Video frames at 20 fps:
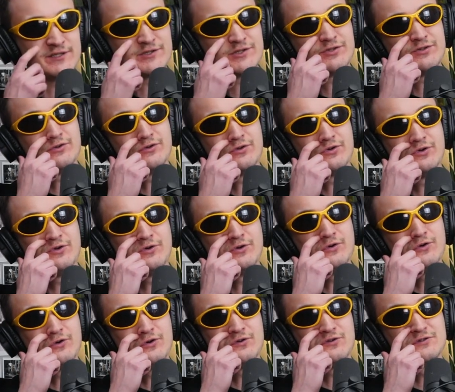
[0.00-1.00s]

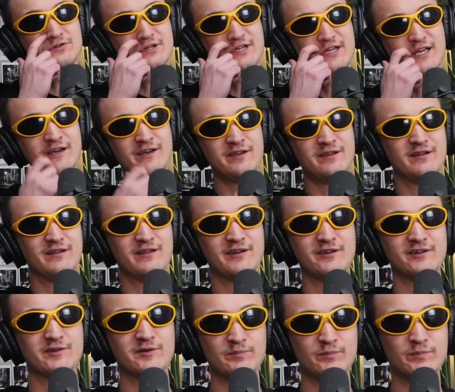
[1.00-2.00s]
to get like
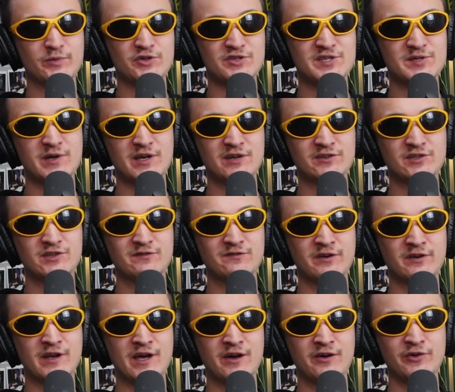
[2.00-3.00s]
a perspective on
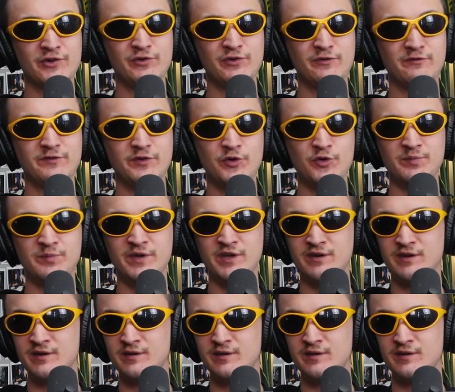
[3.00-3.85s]
how you view me.